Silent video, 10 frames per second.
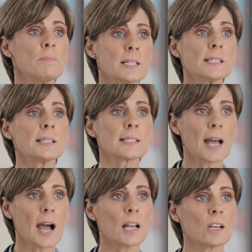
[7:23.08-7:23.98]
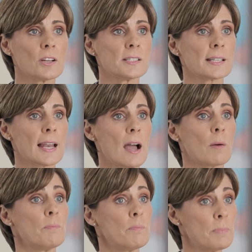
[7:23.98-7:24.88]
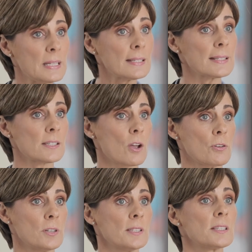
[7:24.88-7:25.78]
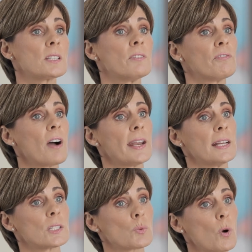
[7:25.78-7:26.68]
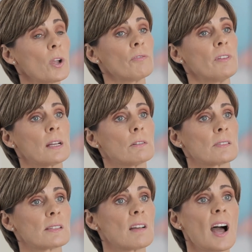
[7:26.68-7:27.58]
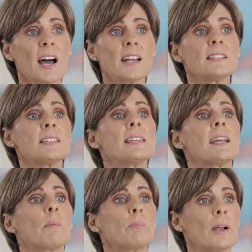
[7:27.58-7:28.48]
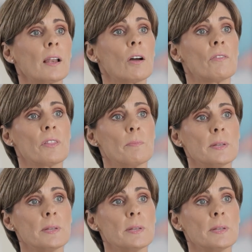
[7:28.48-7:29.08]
Business car loans allow business owners to finance work vehicles under the umbrella of the